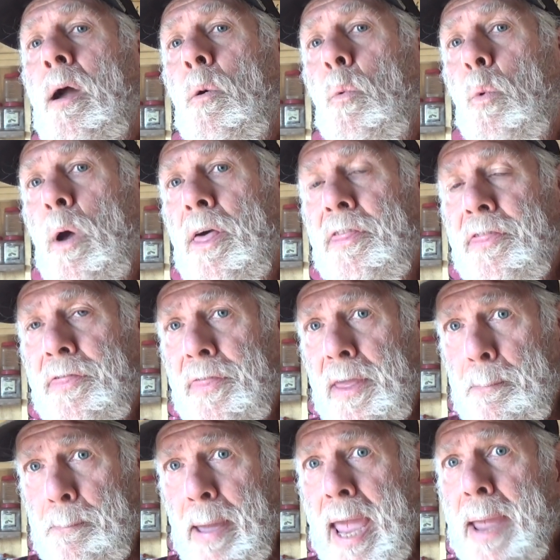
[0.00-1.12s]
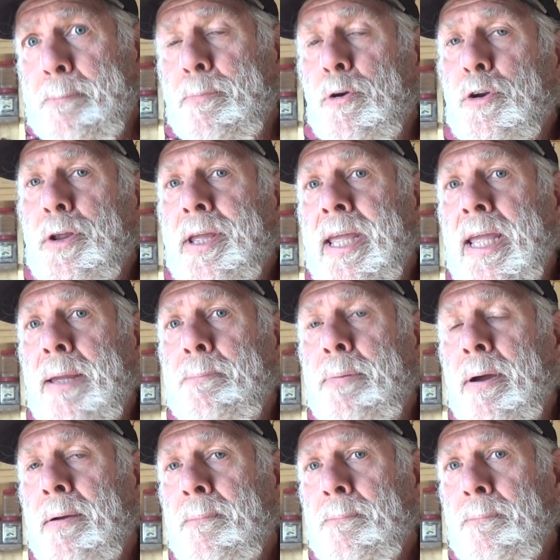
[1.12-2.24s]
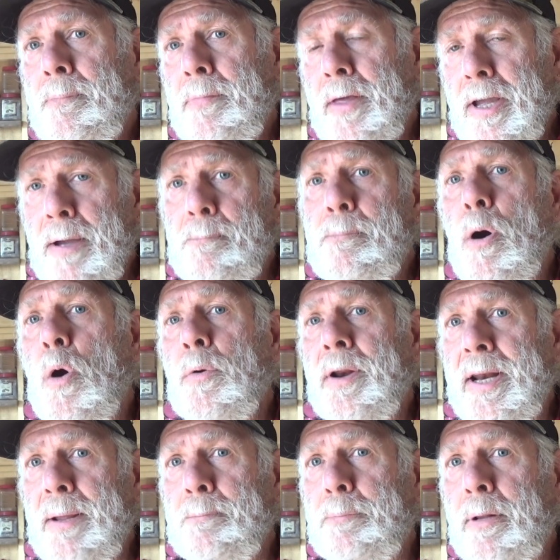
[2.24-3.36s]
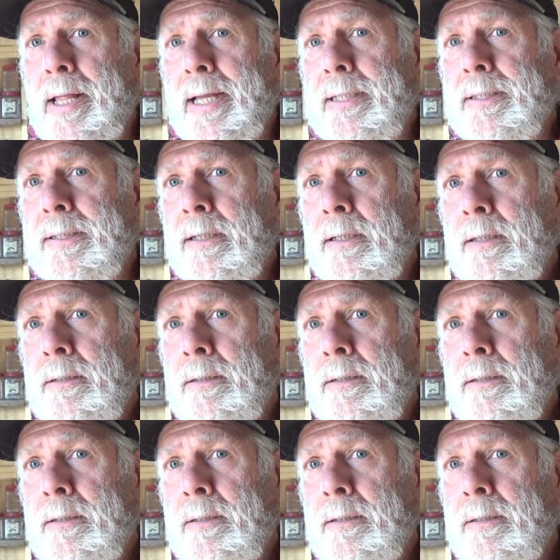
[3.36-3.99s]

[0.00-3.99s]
with the paper to keep the component in place.